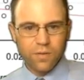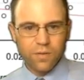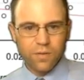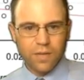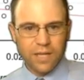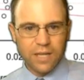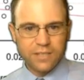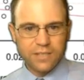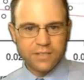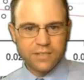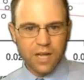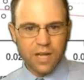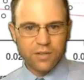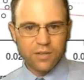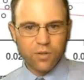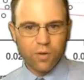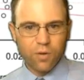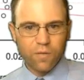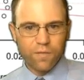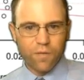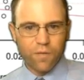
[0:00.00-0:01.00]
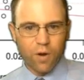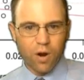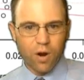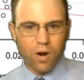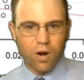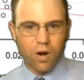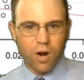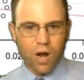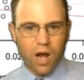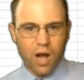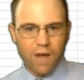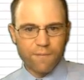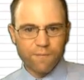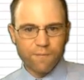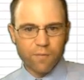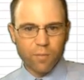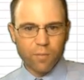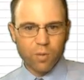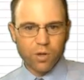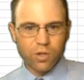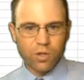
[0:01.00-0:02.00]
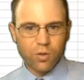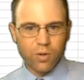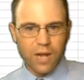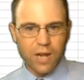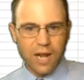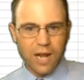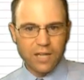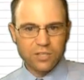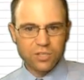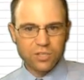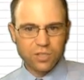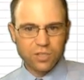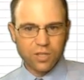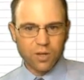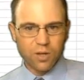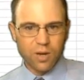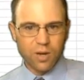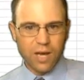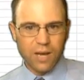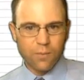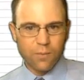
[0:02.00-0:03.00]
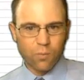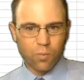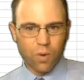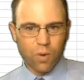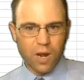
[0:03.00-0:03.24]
that's not too far off from where you would actually go ahead